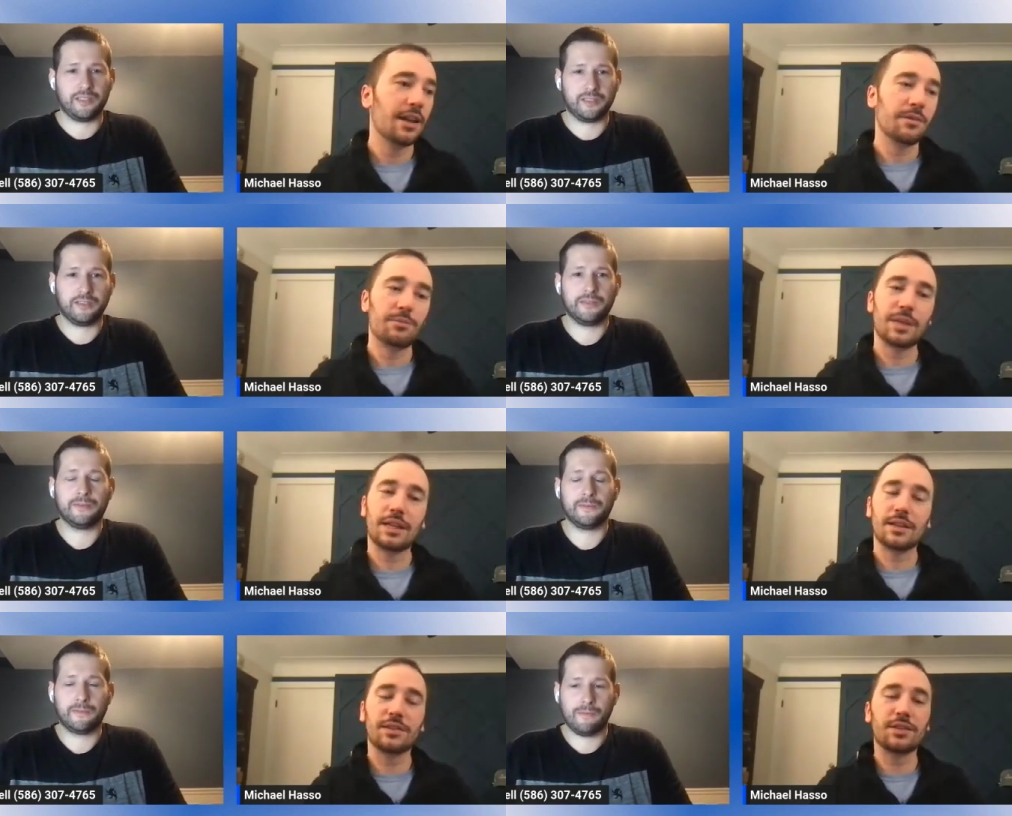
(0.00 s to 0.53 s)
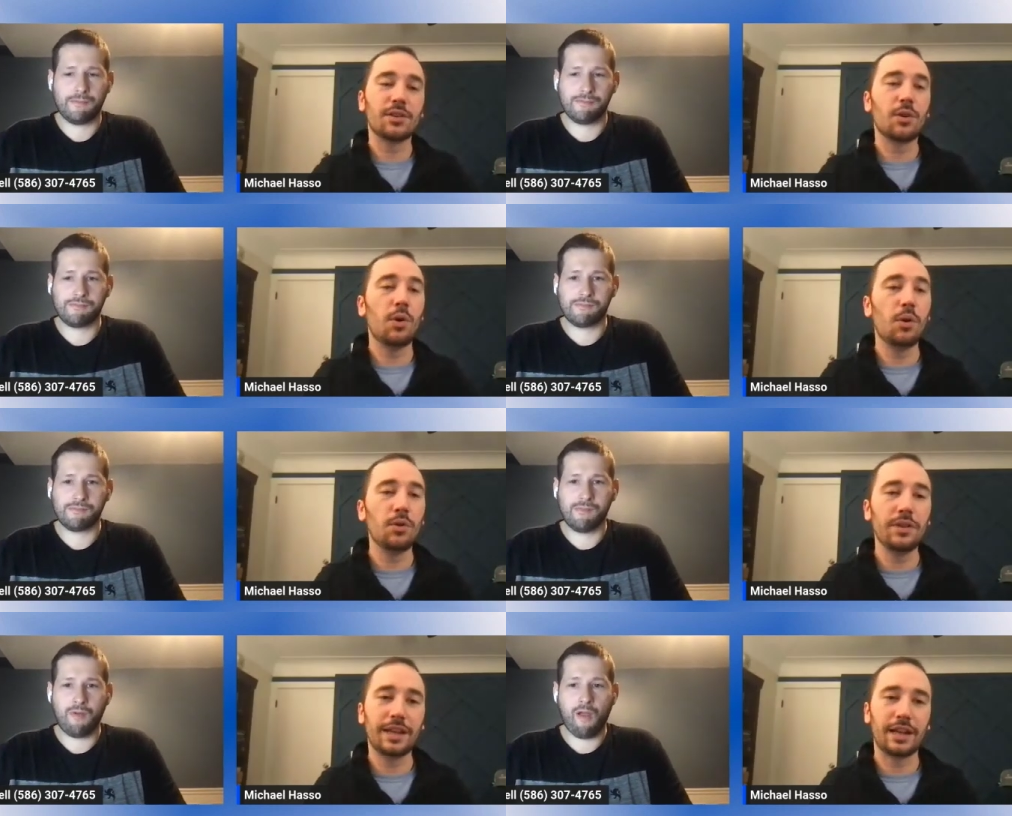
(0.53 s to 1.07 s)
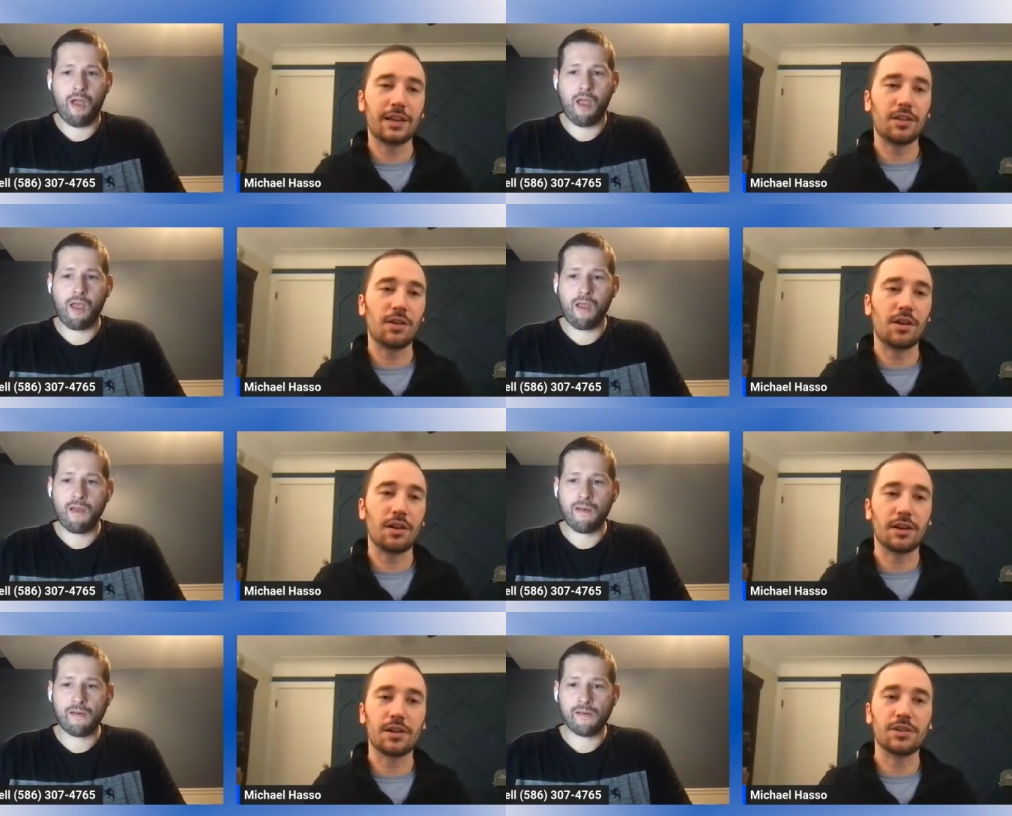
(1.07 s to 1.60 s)
Speaker 1: because you're holding it
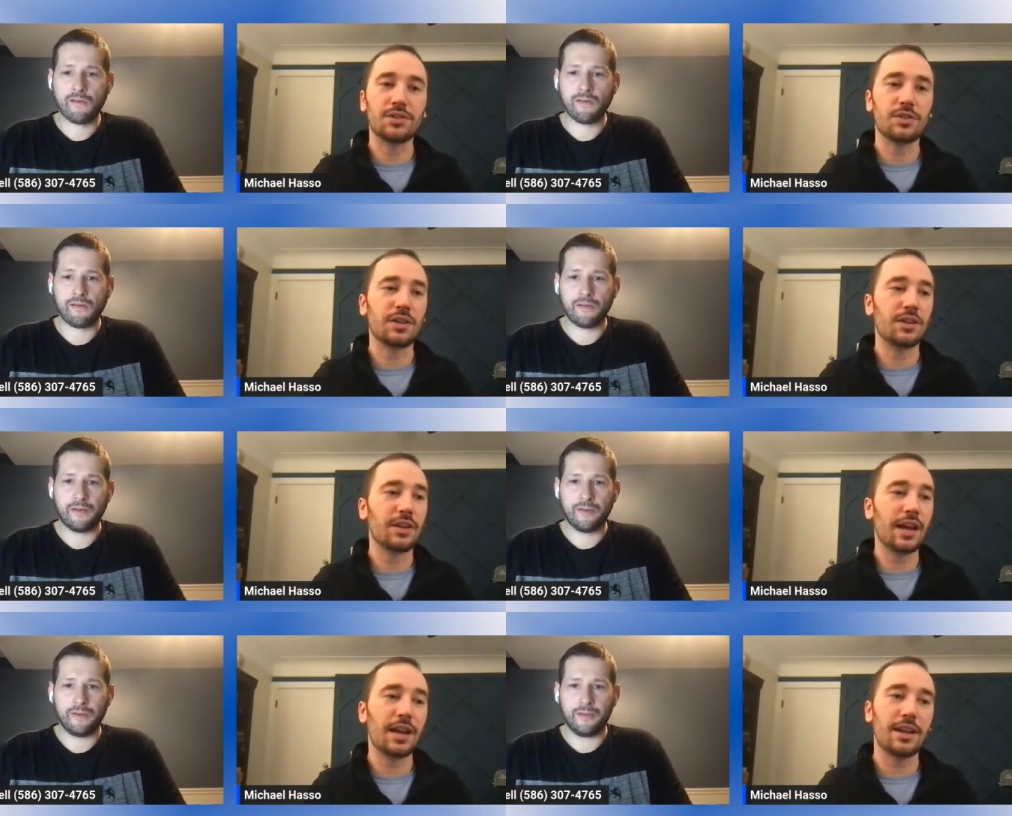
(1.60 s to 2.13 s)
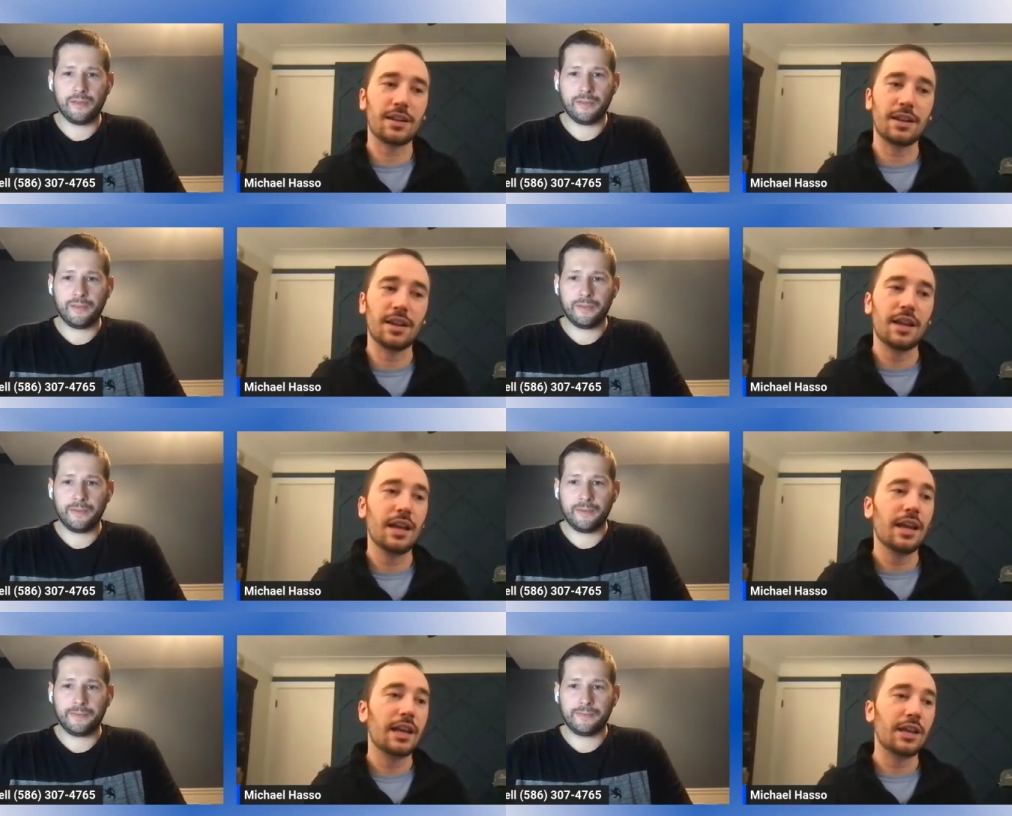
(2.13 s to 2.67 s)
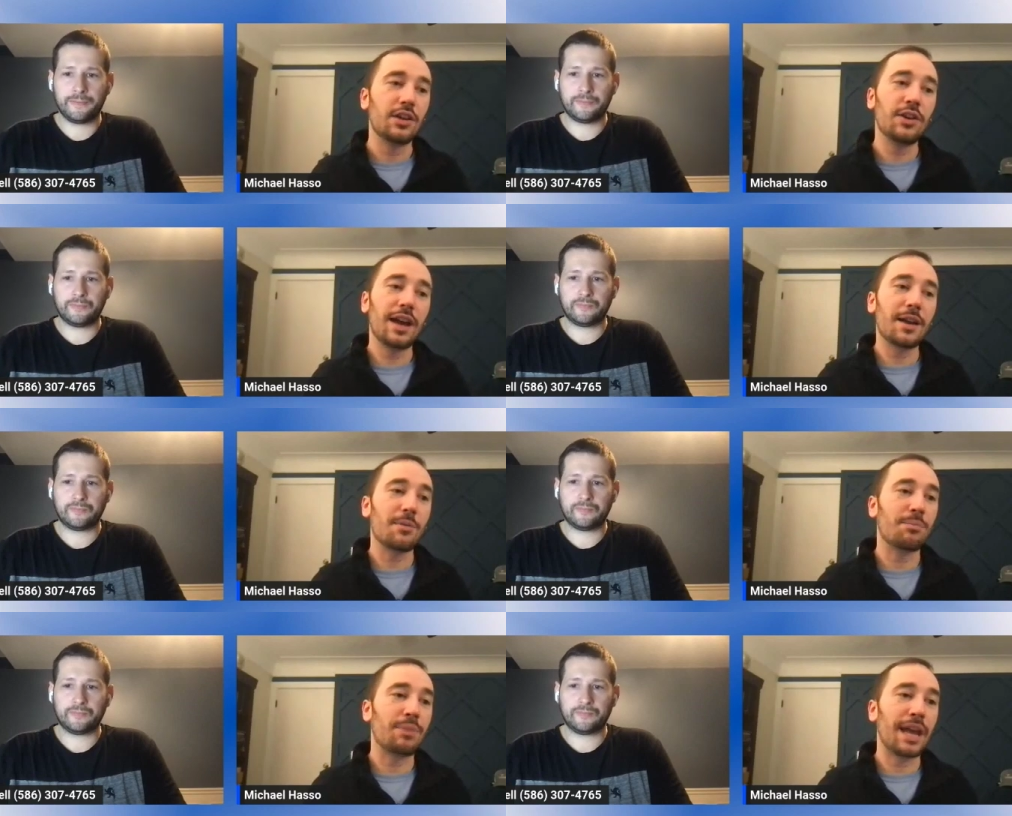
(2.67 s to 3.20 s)
longer so you got to you got
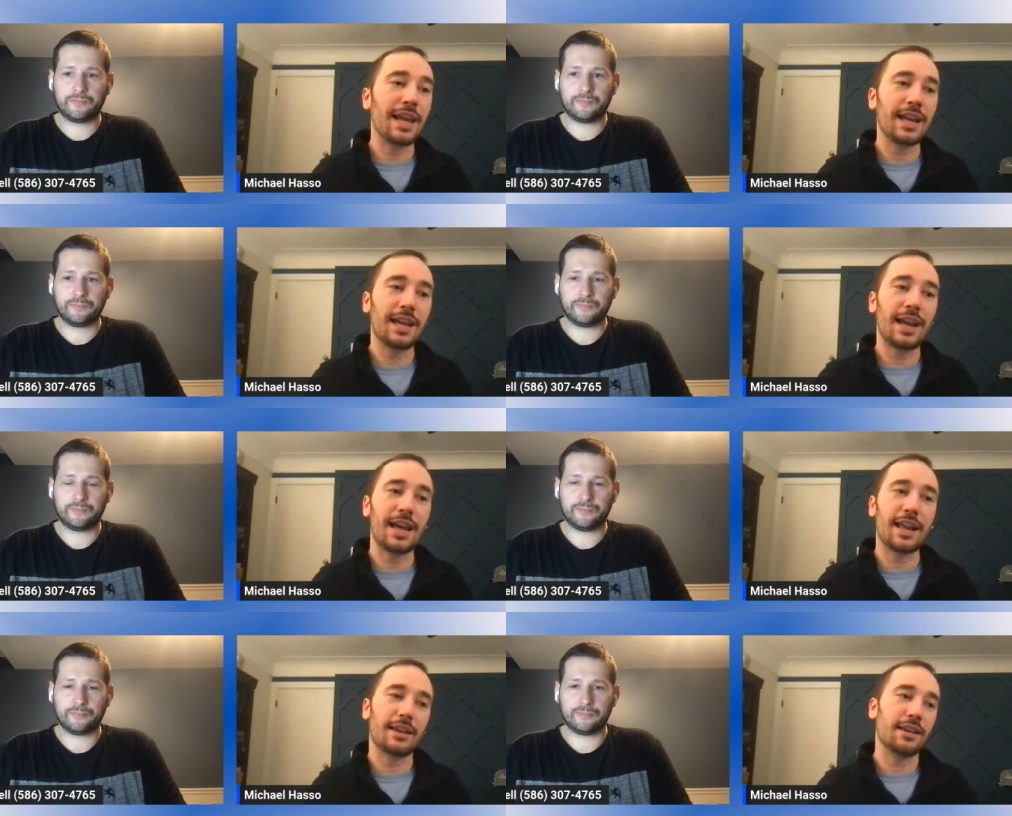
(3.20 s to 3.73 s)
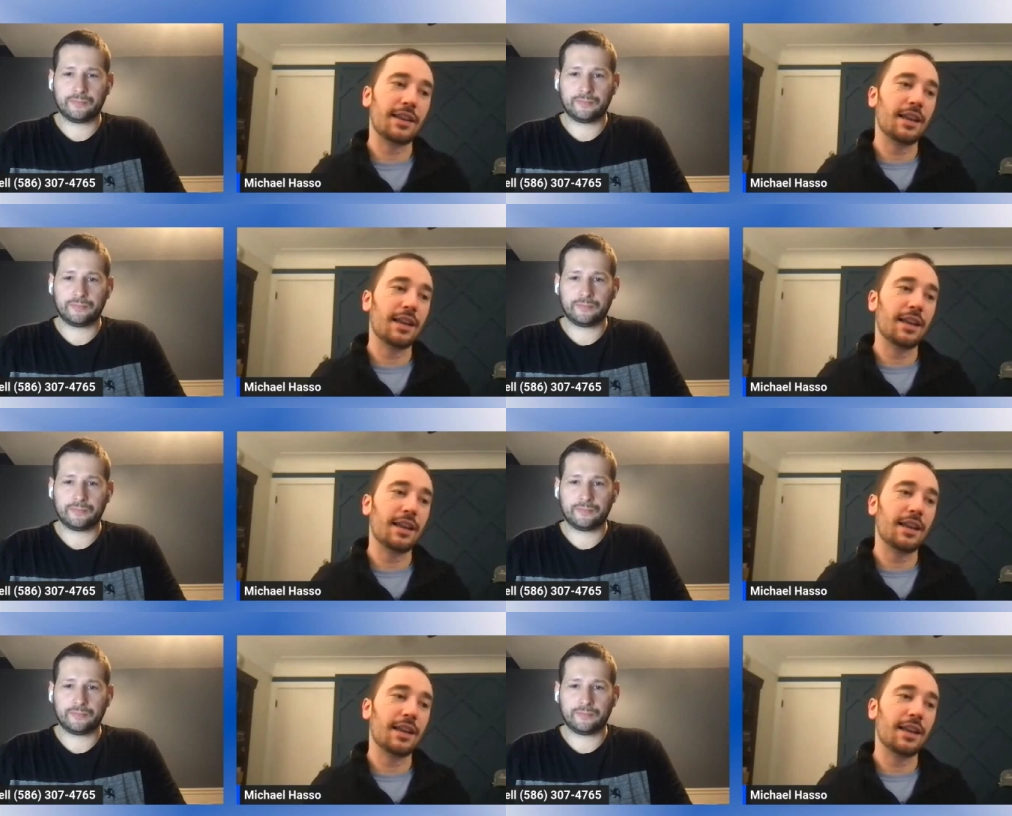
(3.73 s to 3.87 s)
to bank on